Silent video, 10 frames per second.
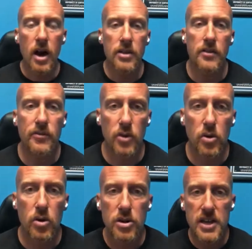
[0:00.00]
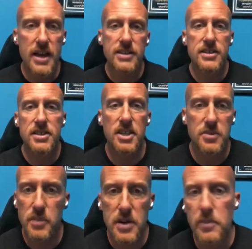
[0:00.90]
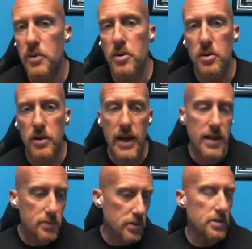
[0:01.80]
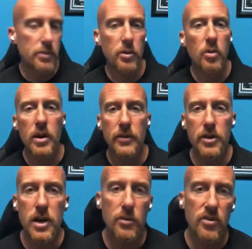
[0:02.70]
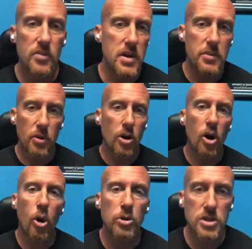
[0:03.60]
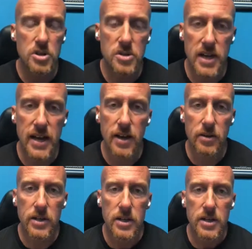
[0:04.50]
on the floor and you had 6 people or 8 people or whatever number of people are holding you down,